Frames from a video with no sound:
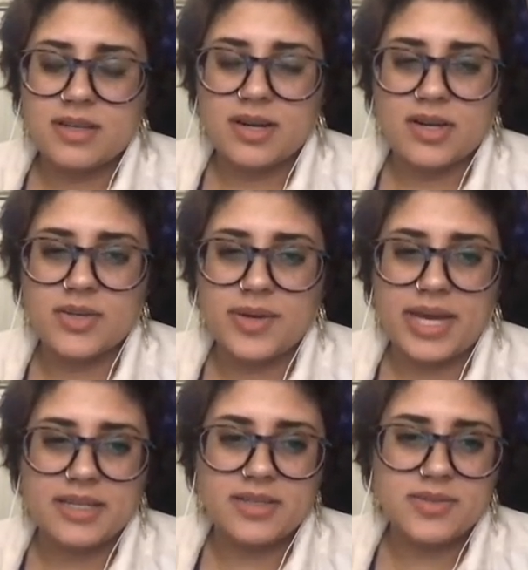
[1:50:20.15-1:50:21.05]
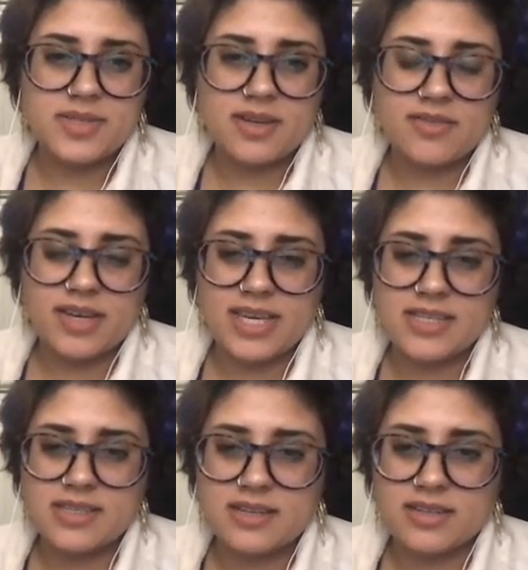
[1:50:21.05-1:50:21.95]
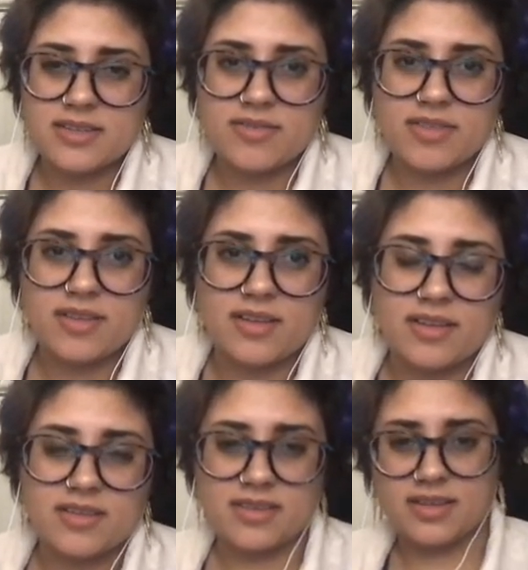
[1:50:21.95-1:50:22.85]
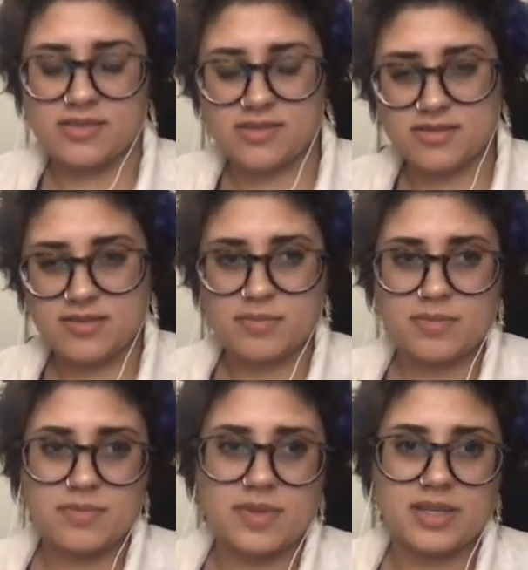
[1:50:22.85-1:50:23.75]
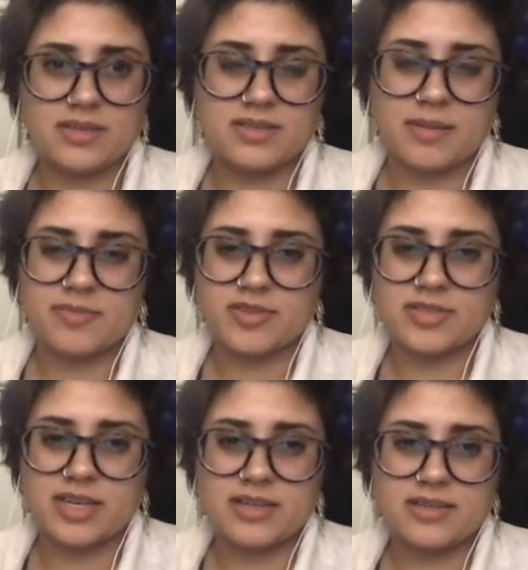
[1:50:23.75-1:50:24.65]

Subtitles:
you adding new stuff? I can't tell if the thing like stopped for a sec.